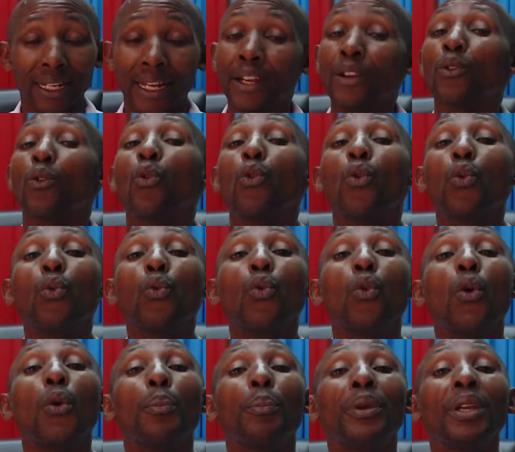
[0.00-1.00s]
And who
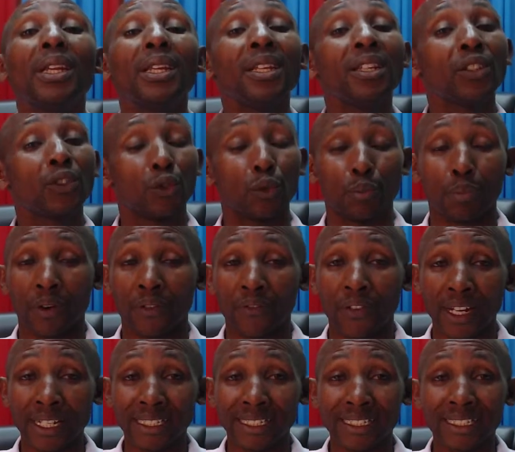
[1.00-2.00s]
will be
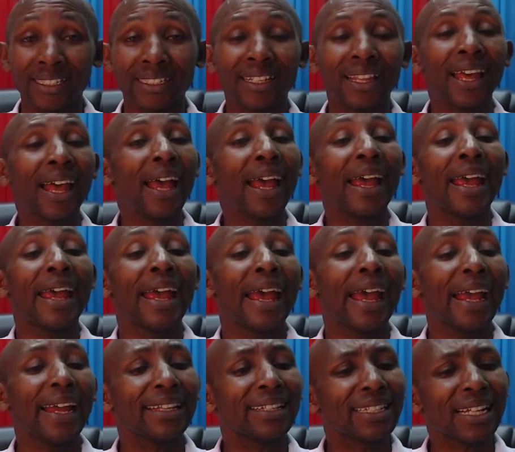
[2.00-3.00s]
supervising the
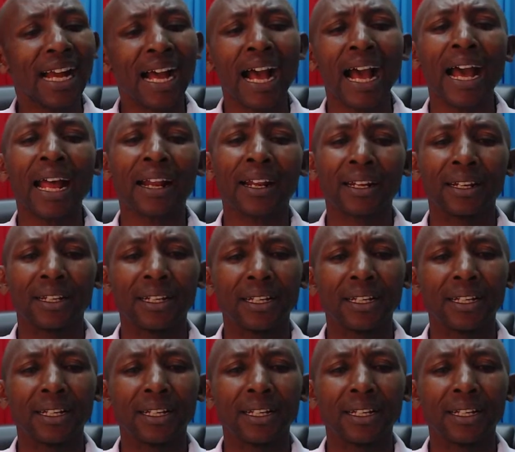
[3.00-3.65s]
HR?